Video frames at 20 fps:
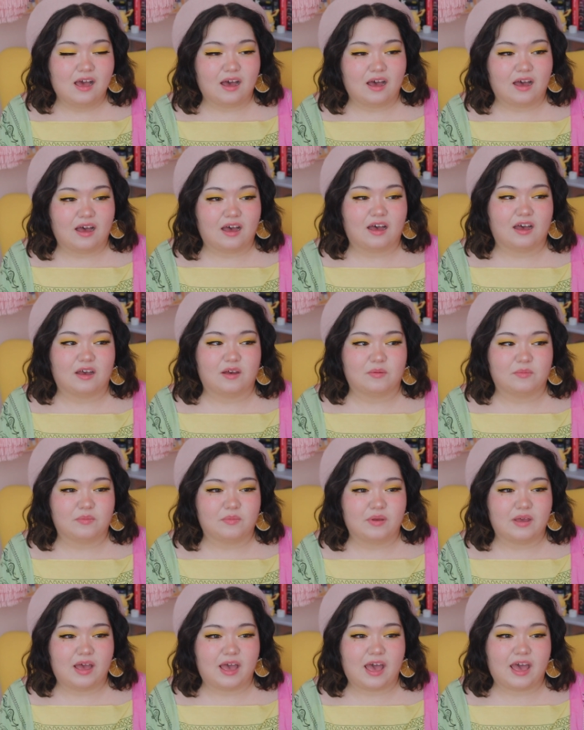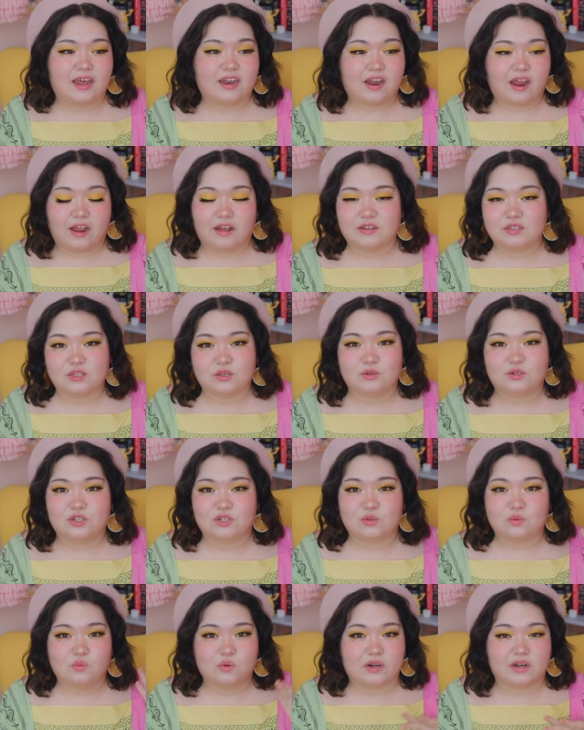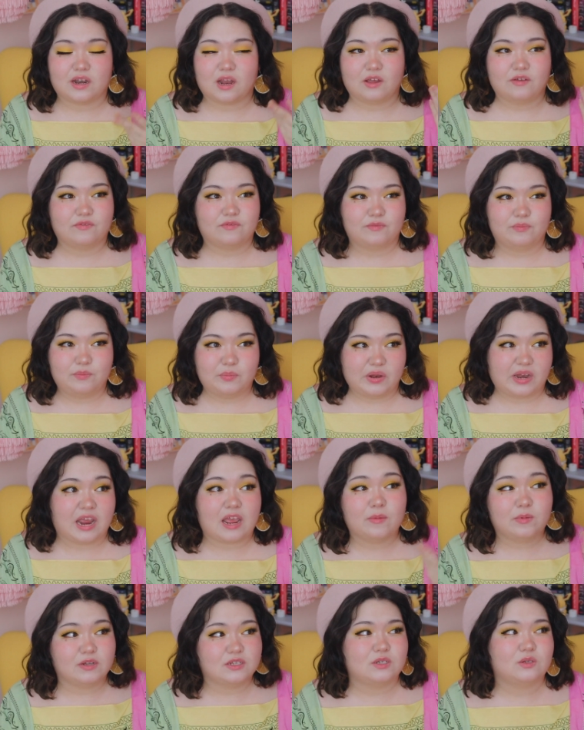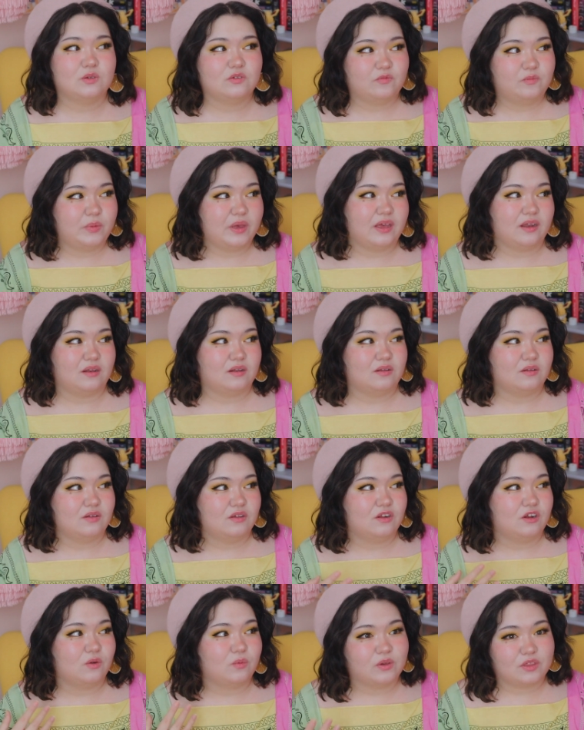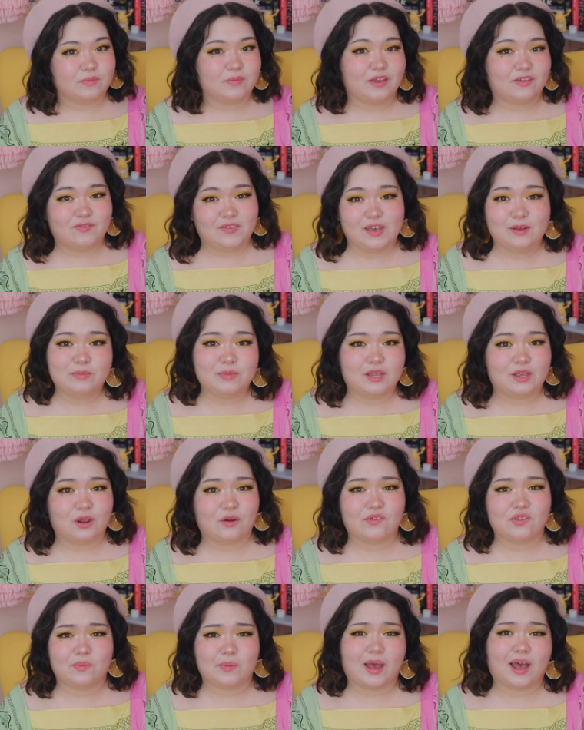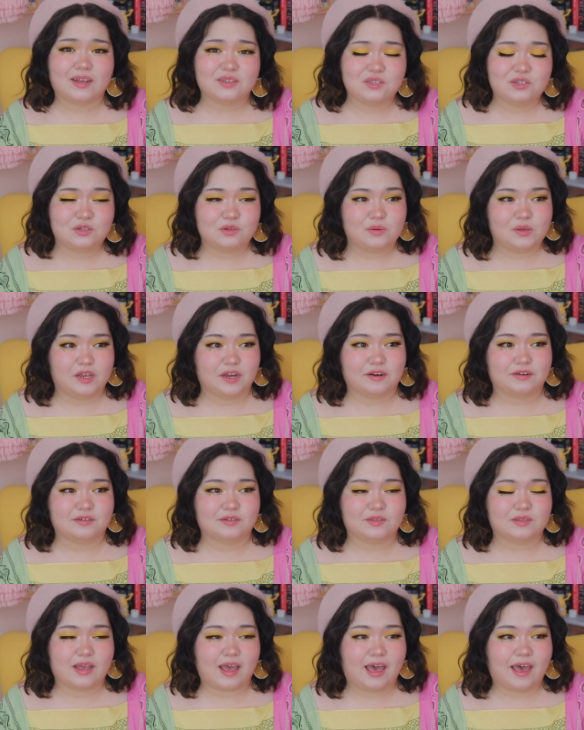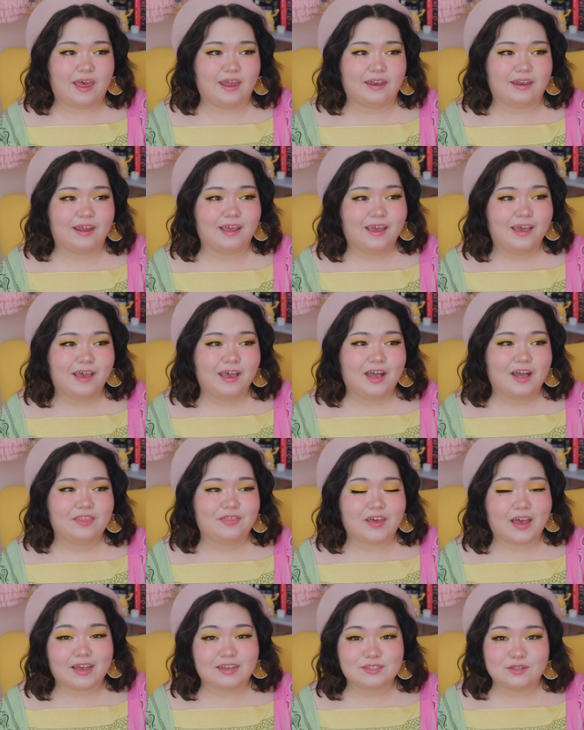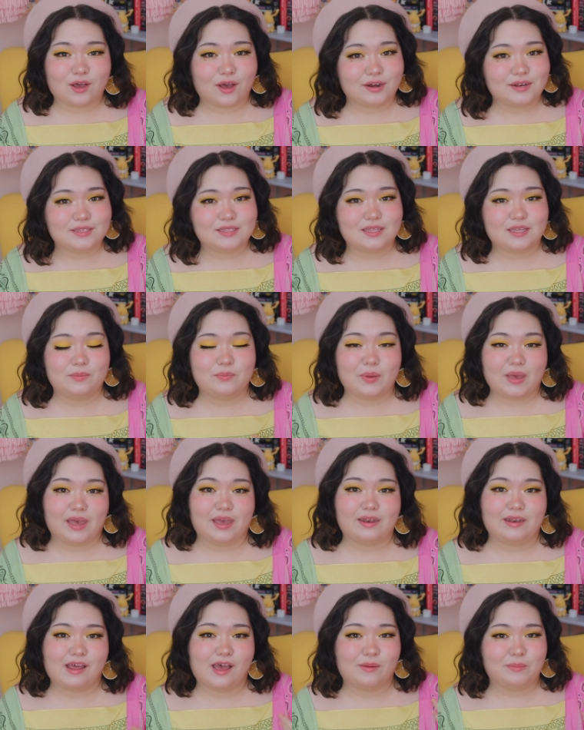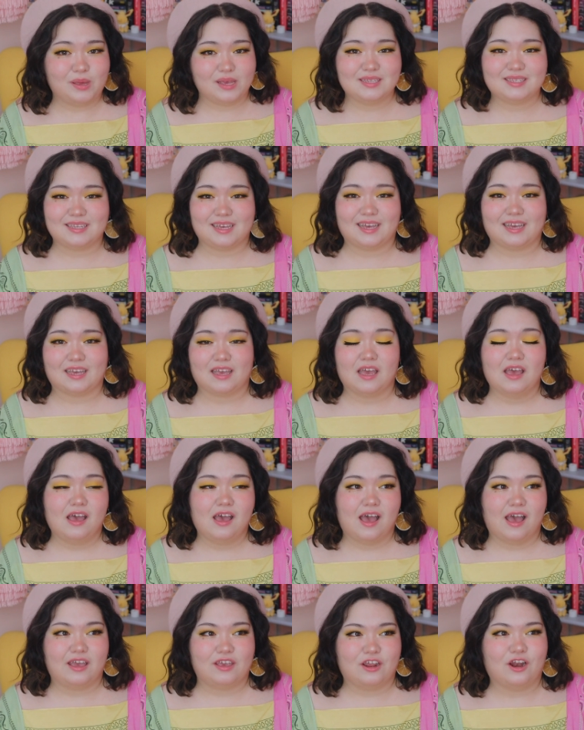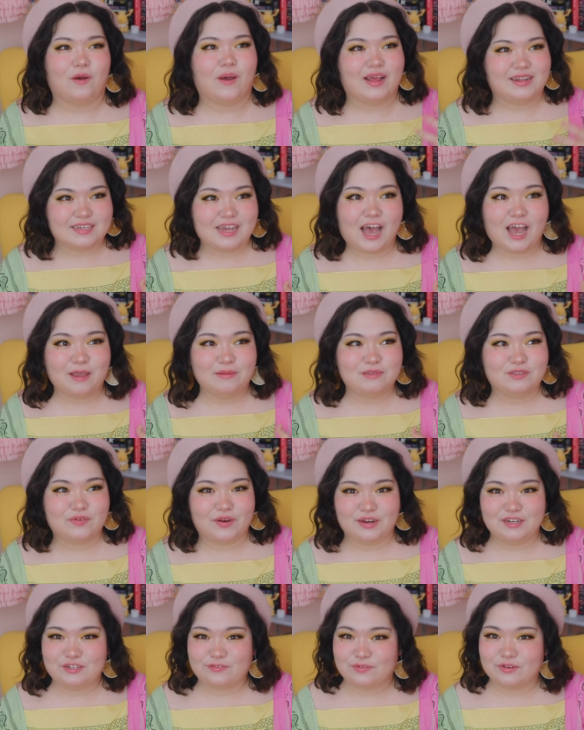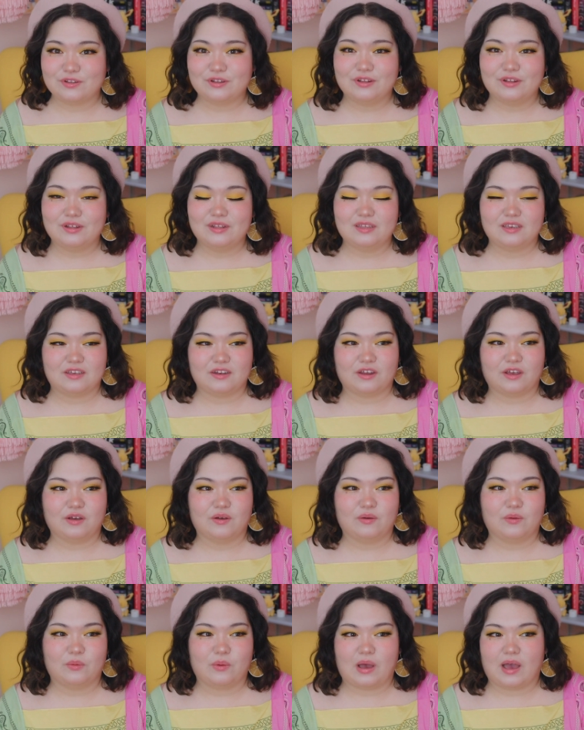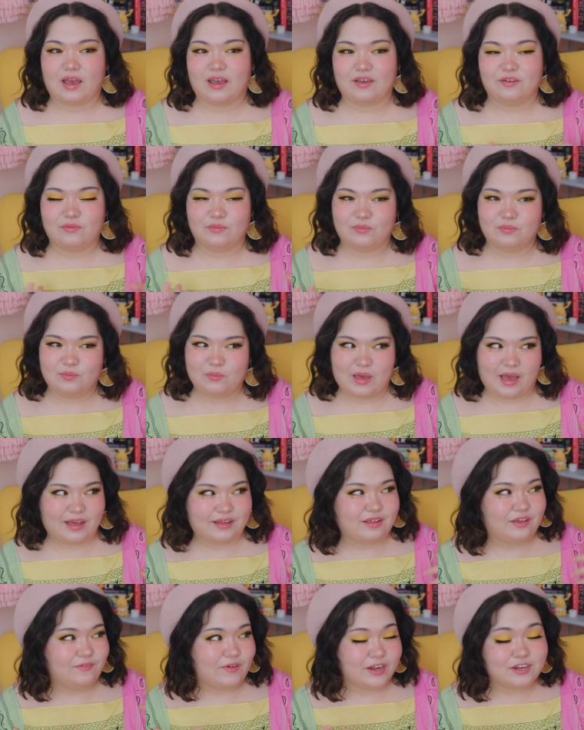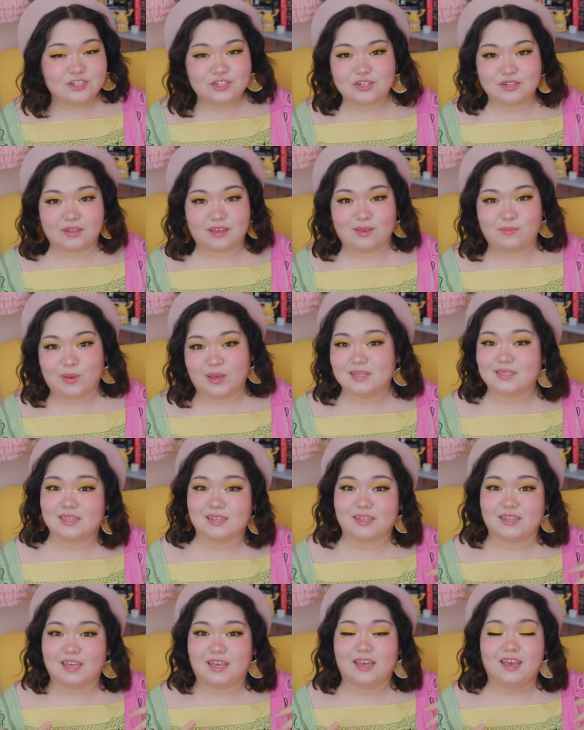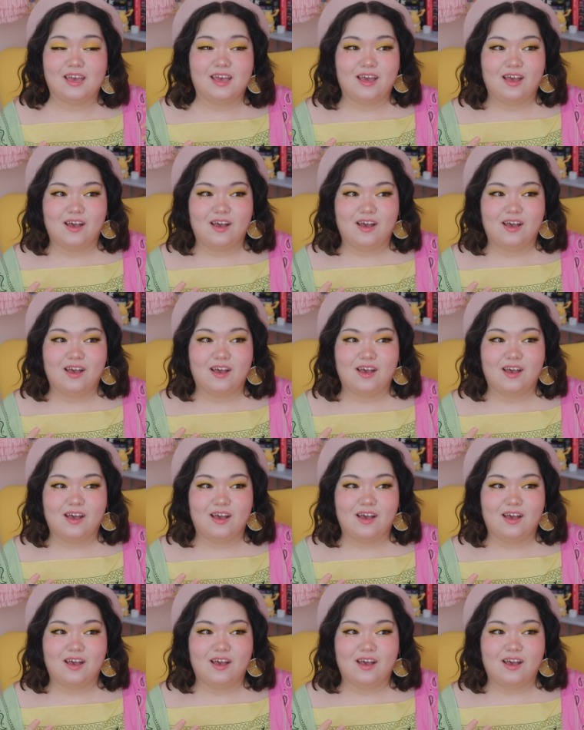Um, and I also just wouldn't have been able to have been, you know, with my family over the past two years. And that has honestly been amazing. You know, at times very difficult, you know, I eventually, basically,